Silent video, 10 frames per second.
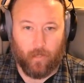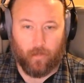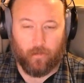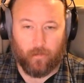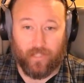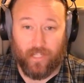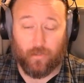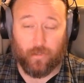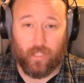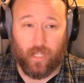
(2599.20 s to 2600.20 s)
Although he's
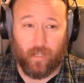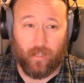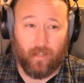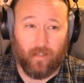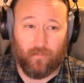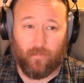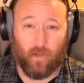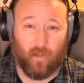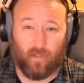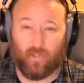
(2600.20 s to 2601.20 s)
interested.
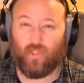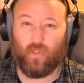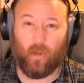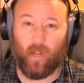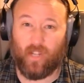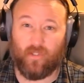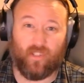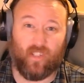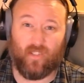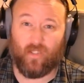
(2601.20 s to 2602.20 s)
4-year-old's super interested,